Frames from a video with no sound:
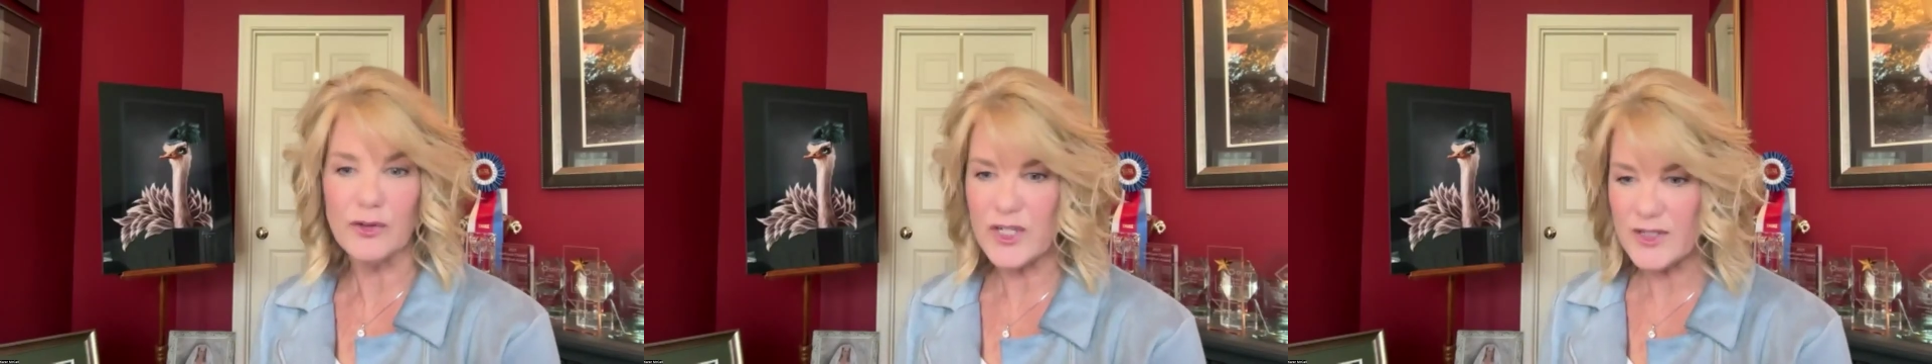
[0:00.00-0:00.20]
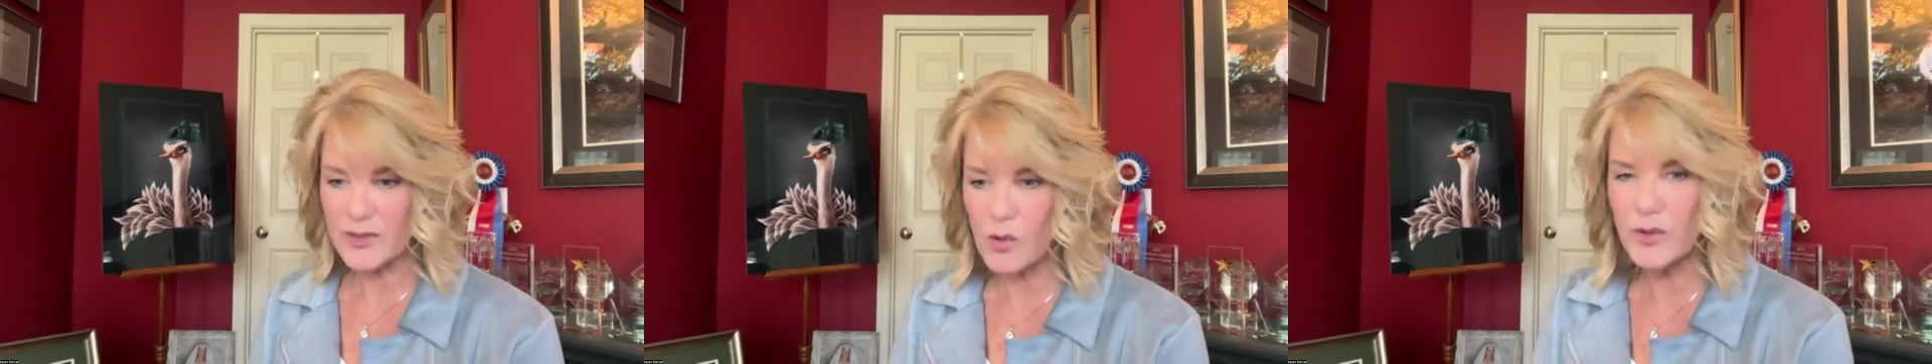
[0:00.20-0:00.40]

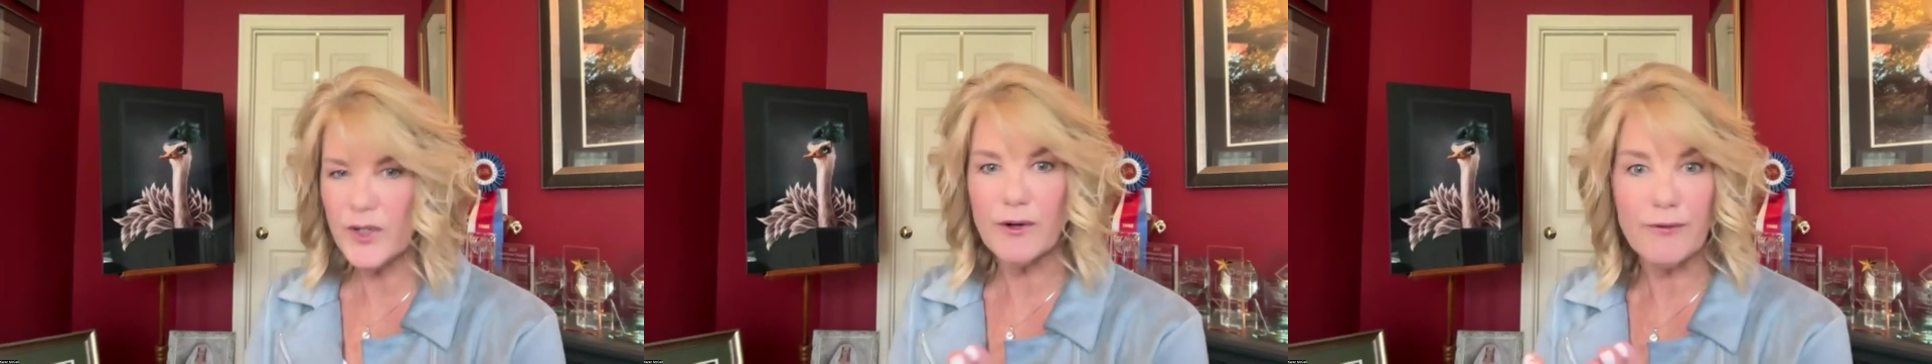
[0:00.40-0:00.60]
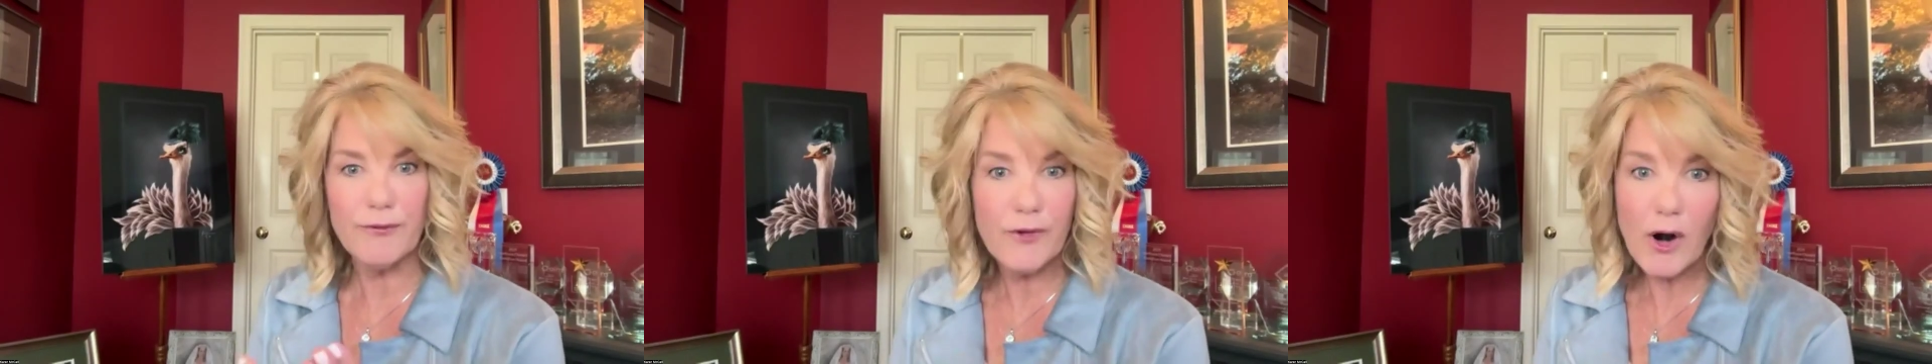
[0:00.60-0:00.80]
she's
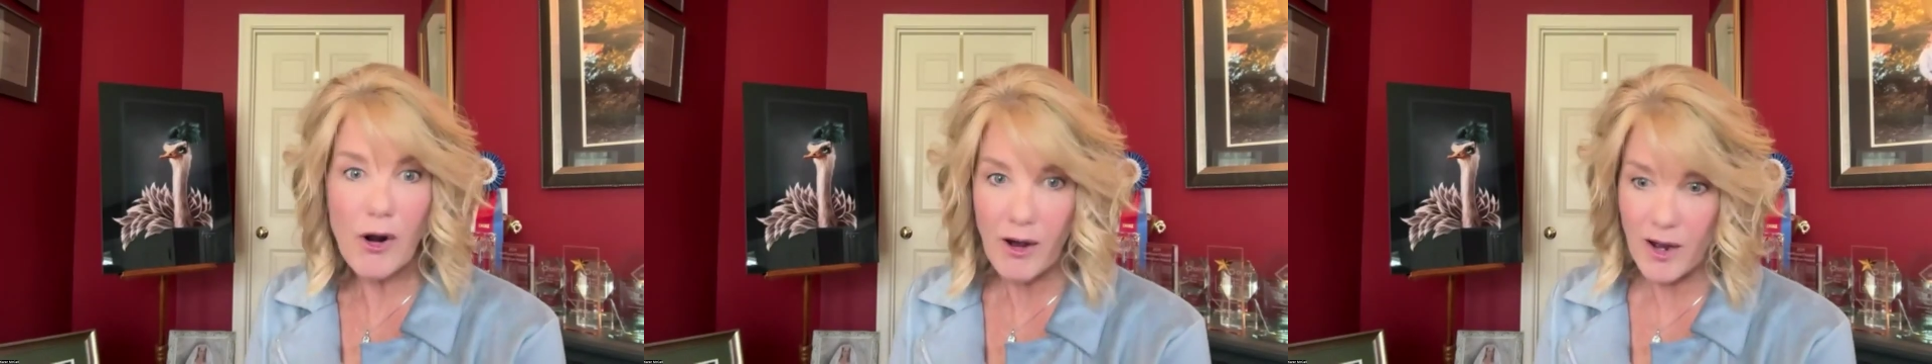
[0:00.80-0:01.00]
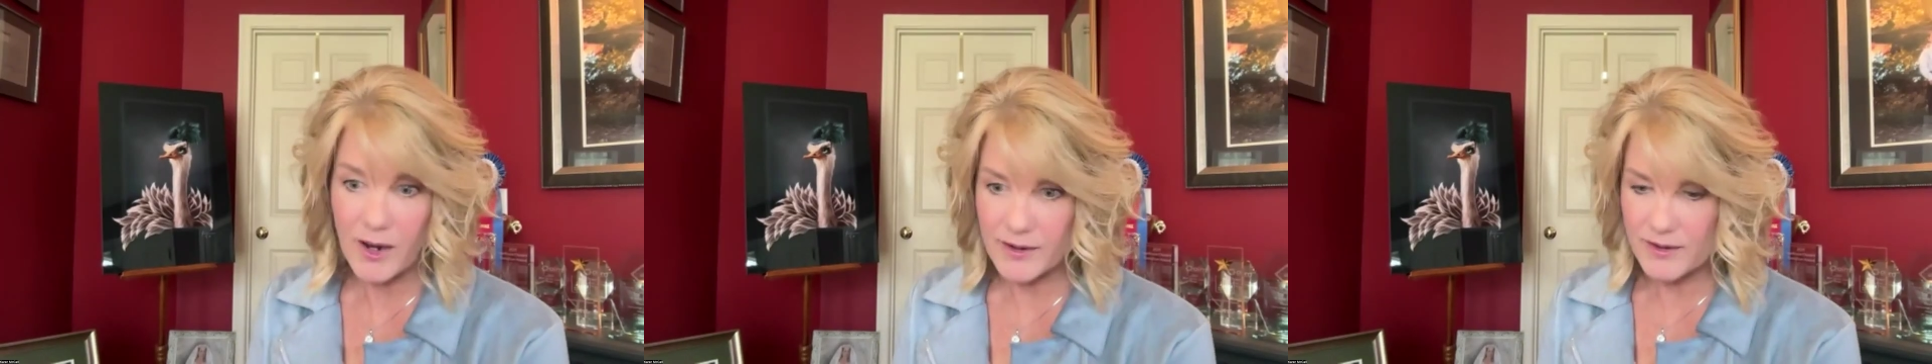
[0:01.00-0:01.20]
holding a
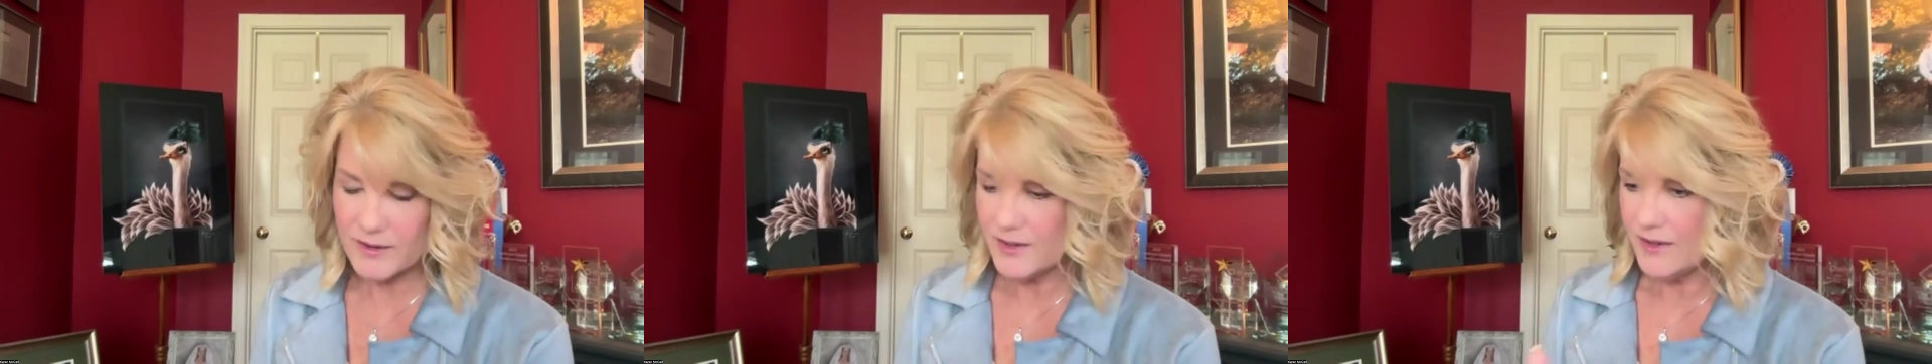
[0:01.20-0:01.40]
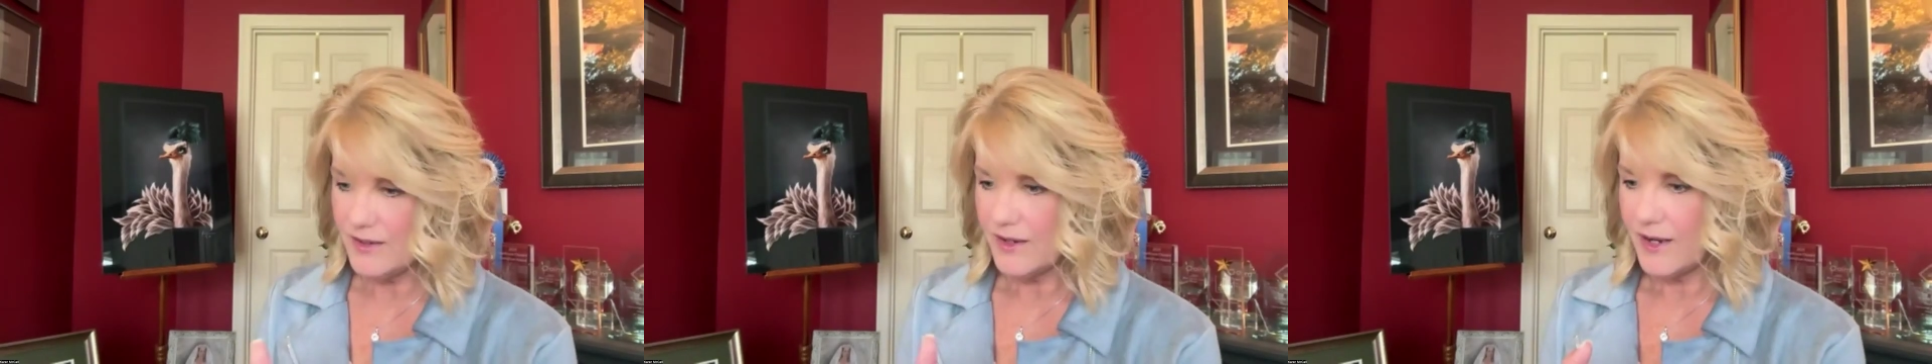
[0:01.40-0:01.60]
frog.
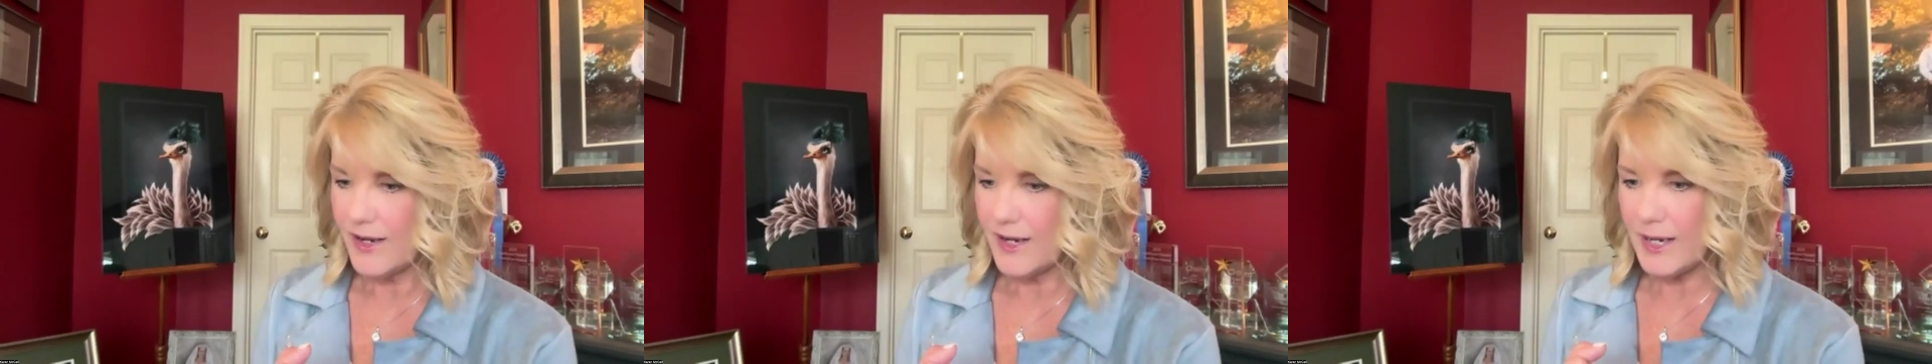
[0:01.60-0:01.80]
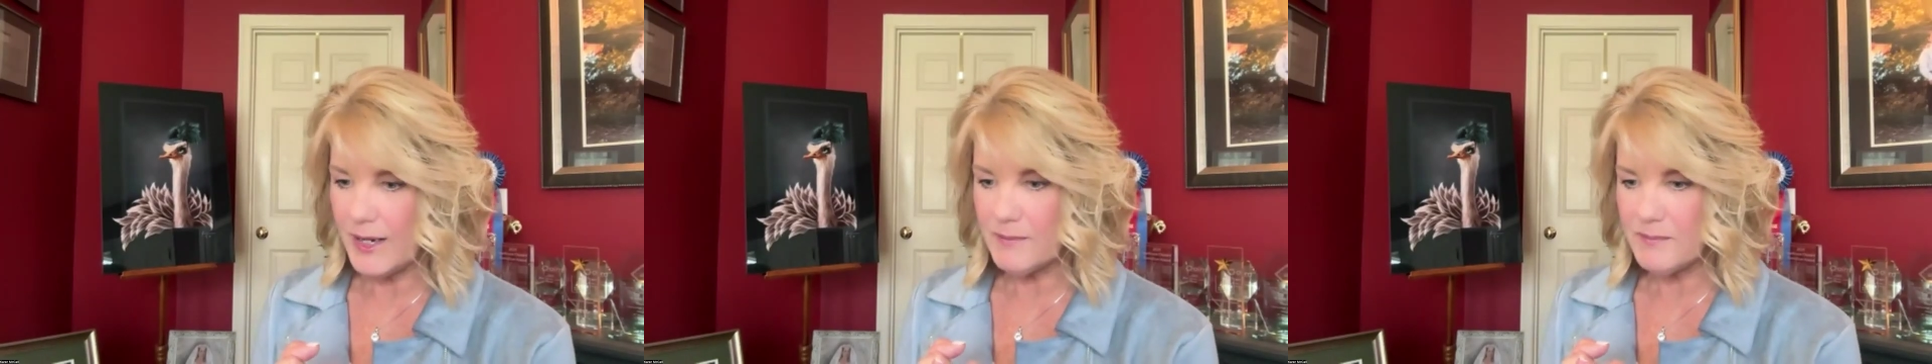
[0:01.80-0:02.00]

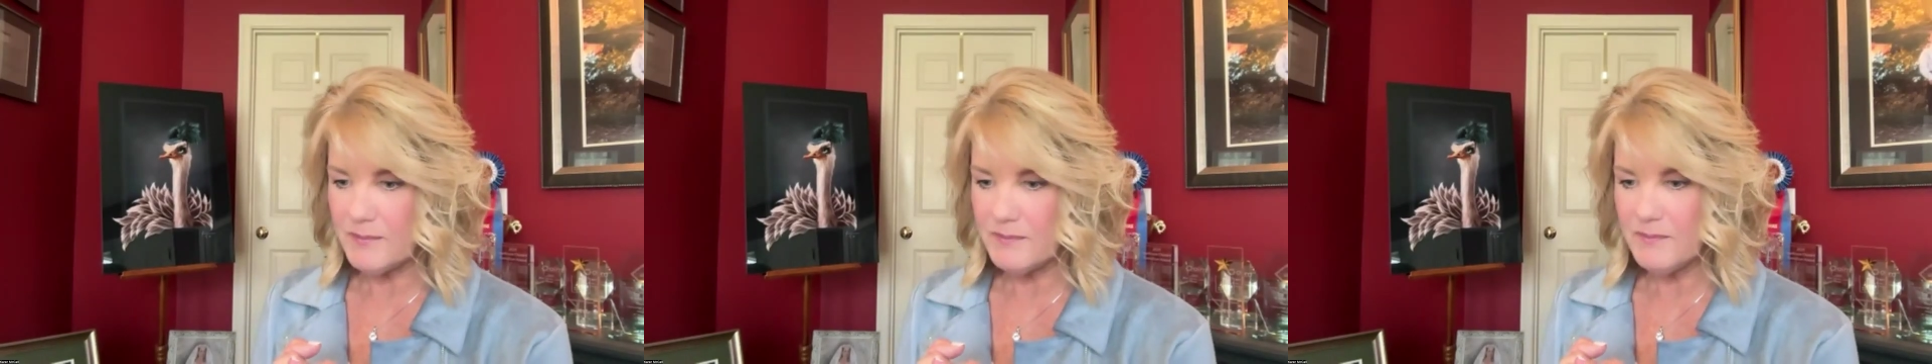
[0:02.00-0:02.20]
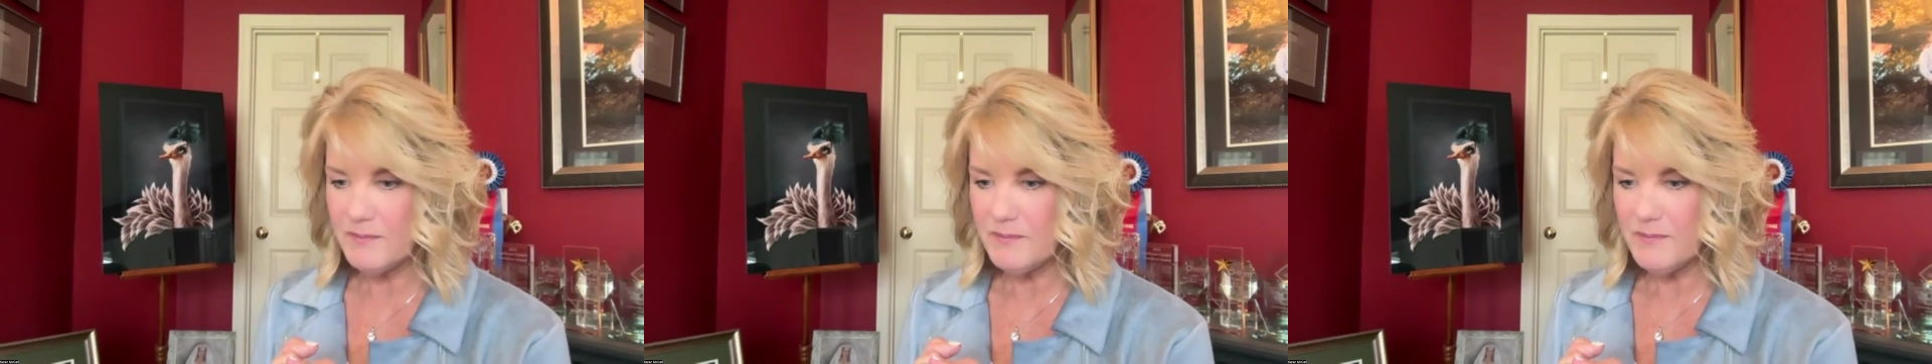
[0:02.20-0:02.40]
Um,